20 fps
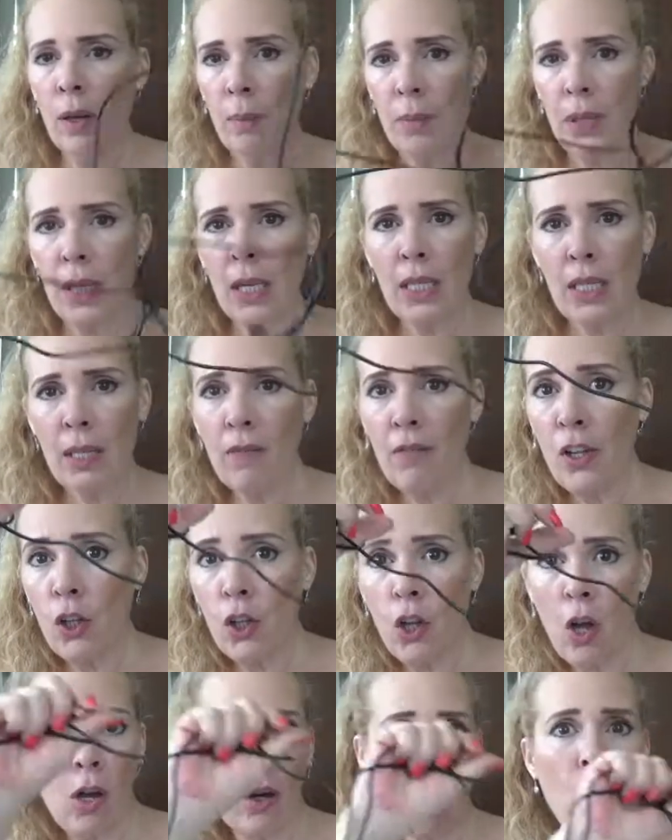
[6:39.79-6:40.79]
Because of the
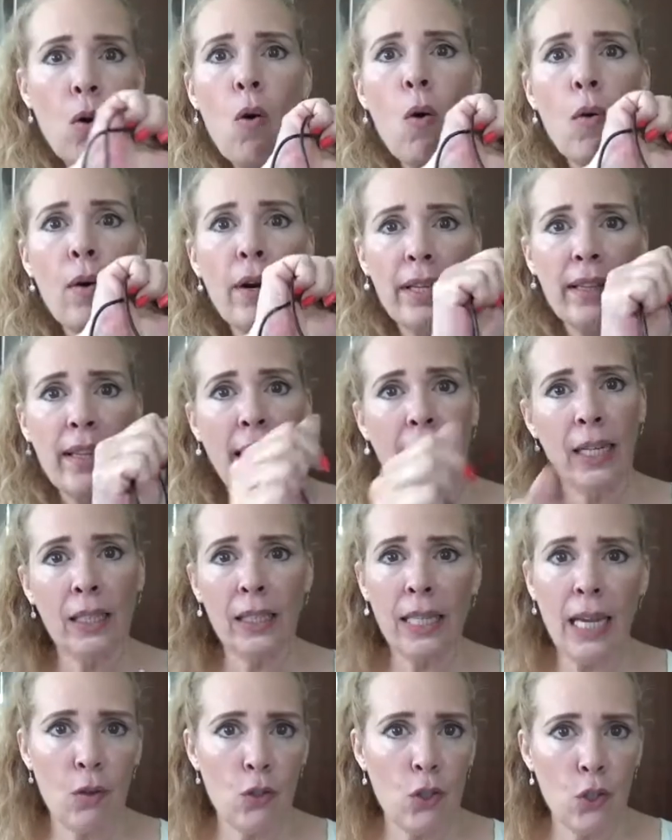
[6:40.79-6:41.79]
long cord, that
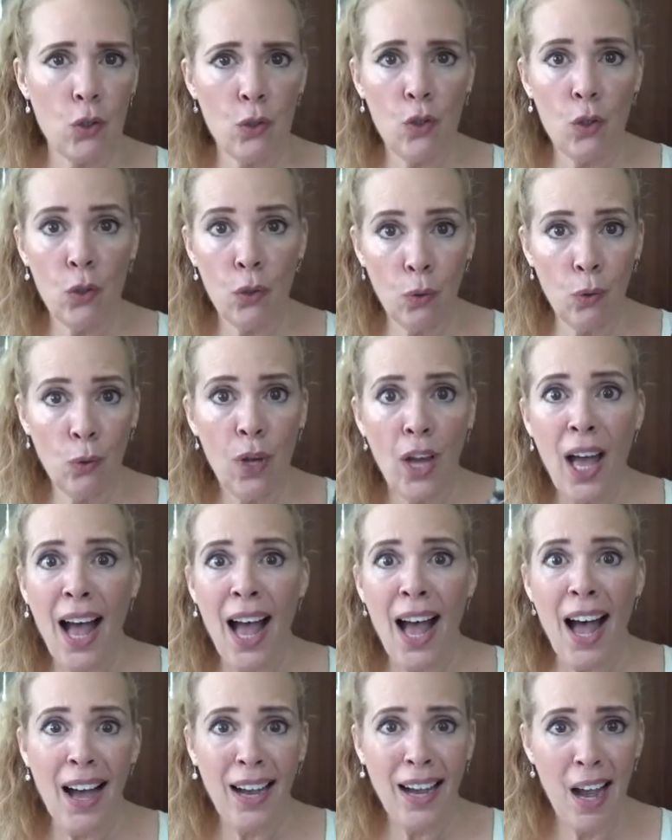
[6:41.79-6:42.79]
allows you to
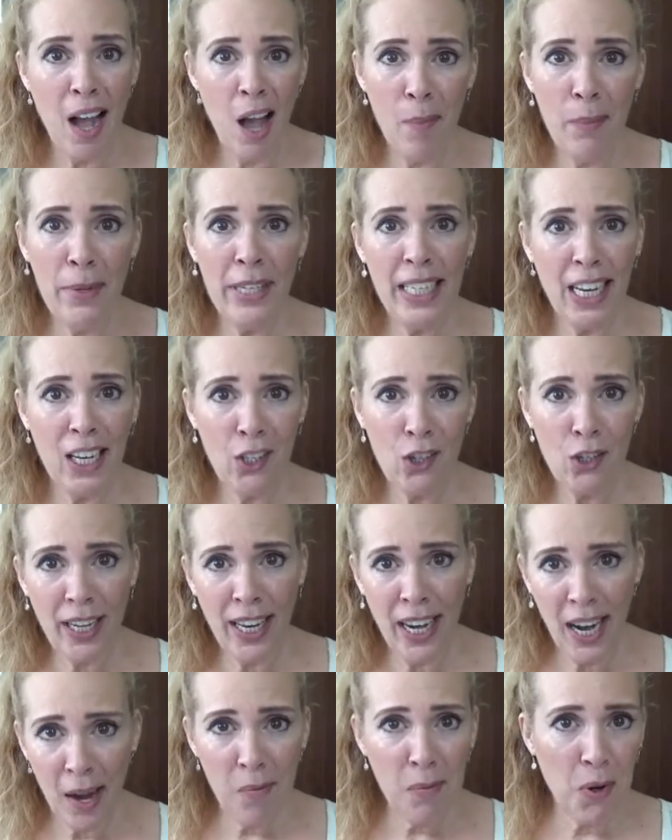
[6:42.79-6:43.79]
accommodate your
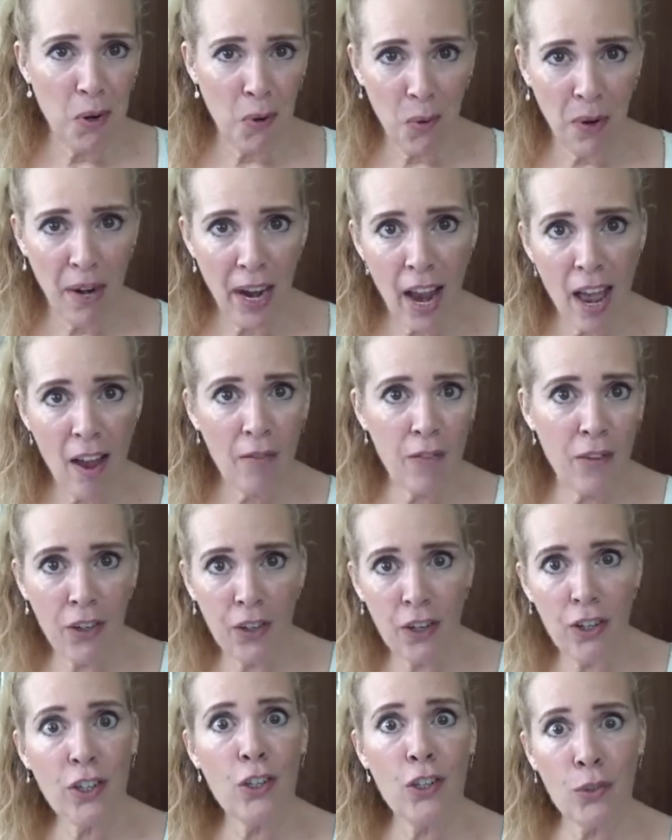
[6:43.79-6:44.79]
camera
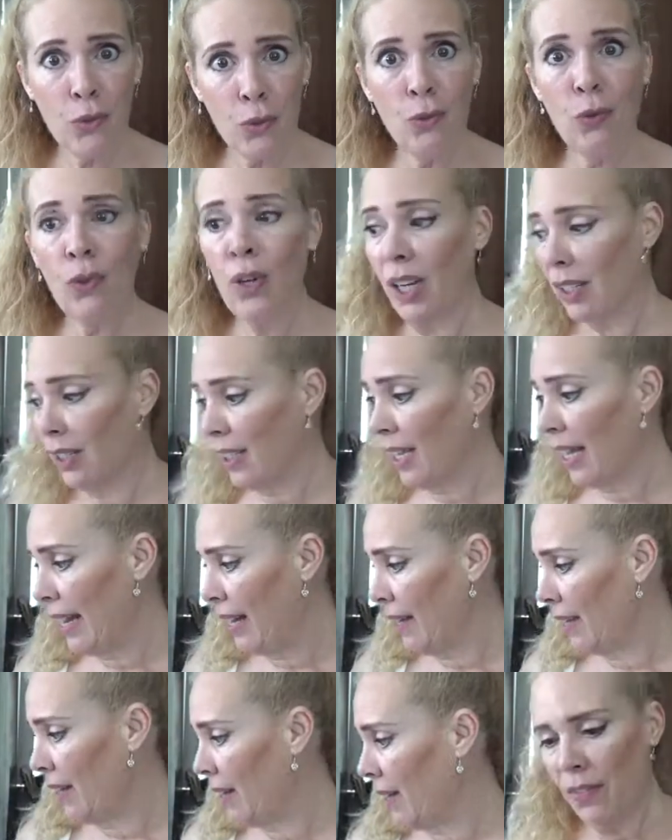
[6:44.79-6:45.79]
wherever you
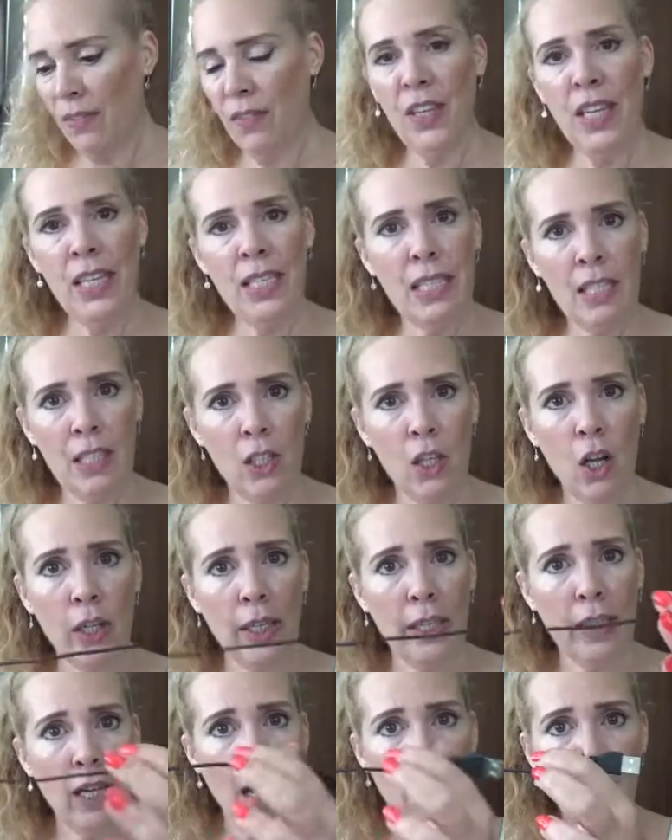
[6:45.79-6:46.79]
like. This is long
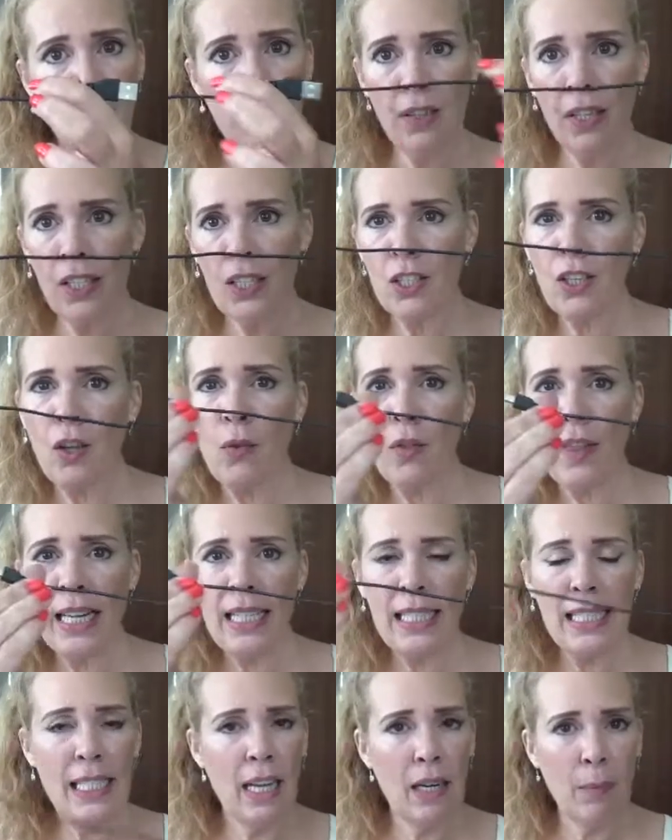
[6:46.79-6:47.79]
enough, so
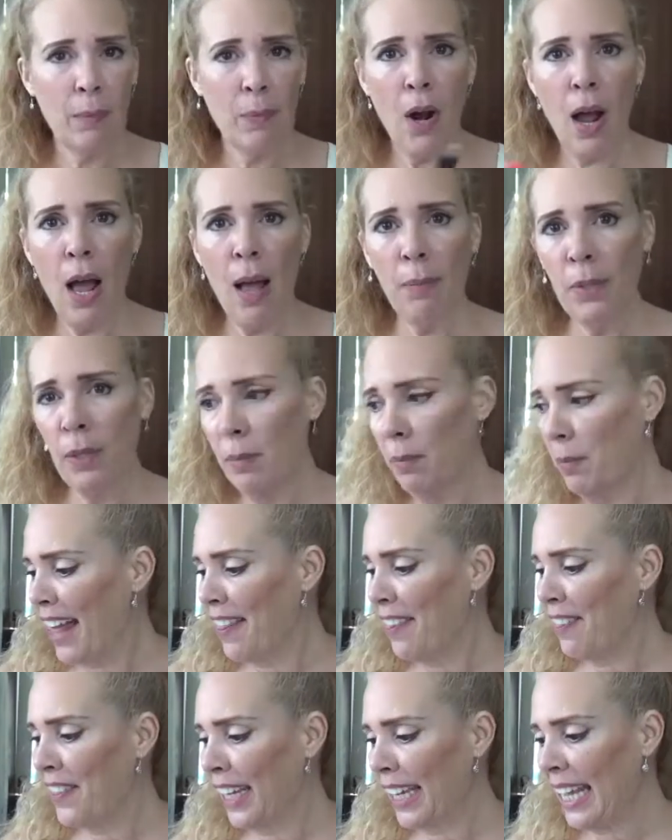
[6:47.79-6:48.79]
that's not a problem.
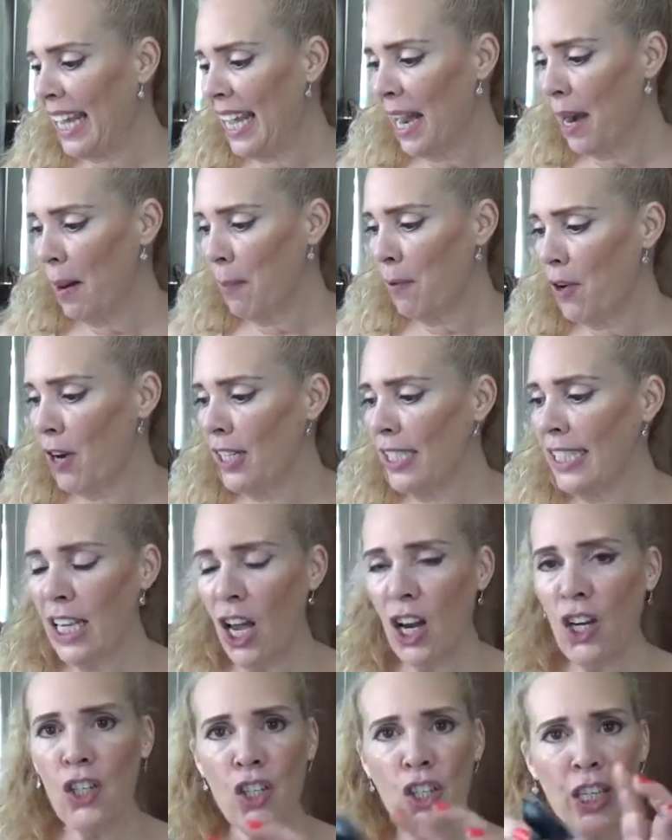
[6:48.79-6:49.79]
The camera
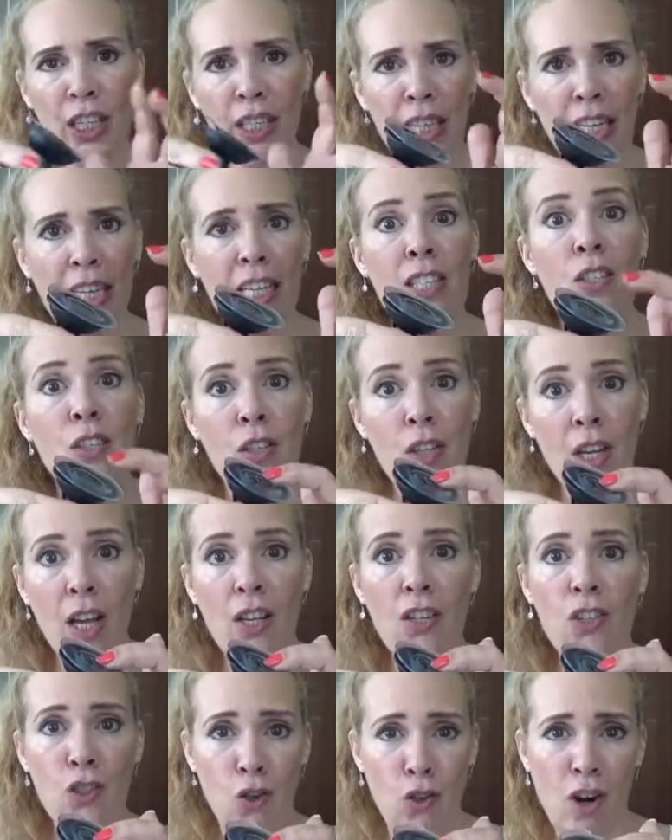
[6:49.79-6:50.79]
suction is
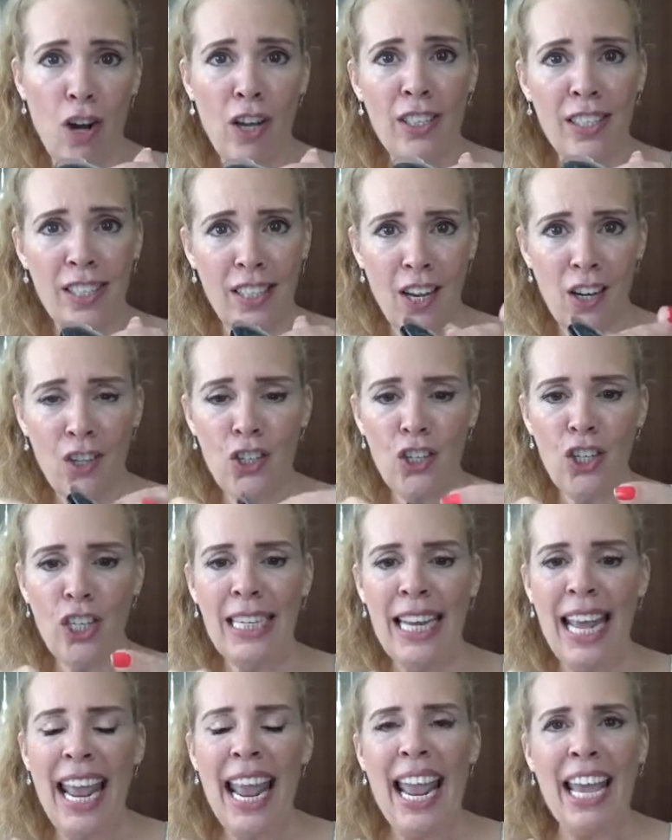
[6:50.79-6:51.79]
a strong
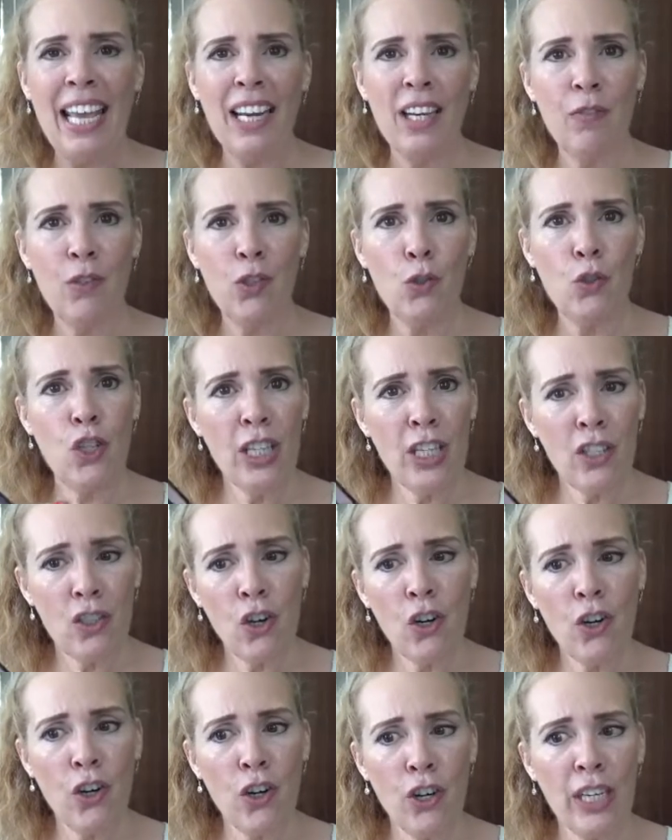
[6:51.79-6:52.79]
suction, and if you just
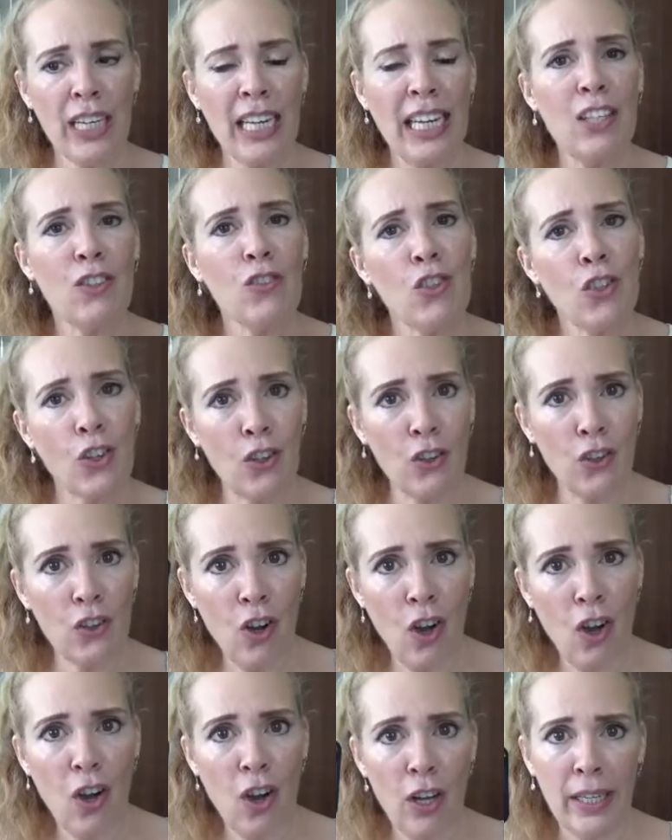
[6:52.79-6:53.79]
heard, it turned
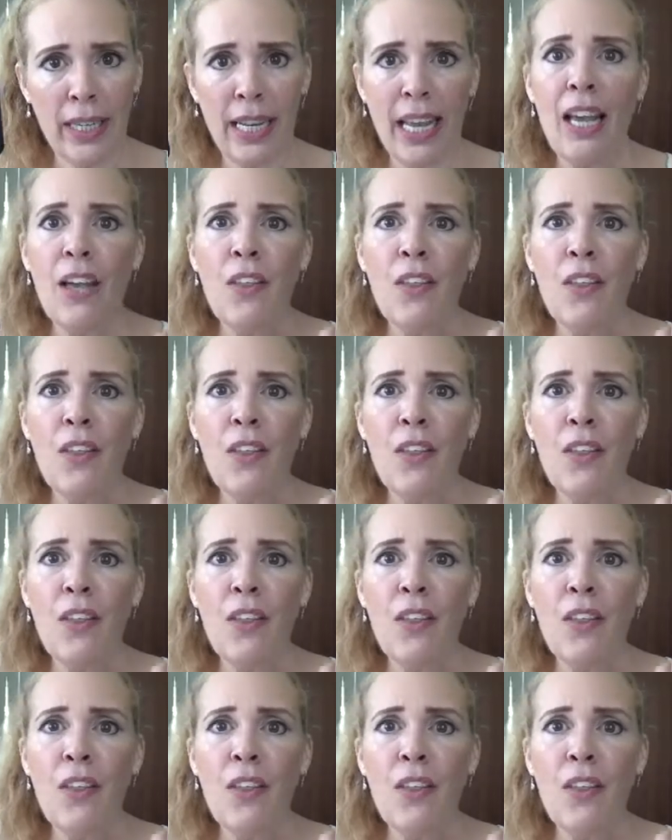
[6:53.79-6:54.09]
on.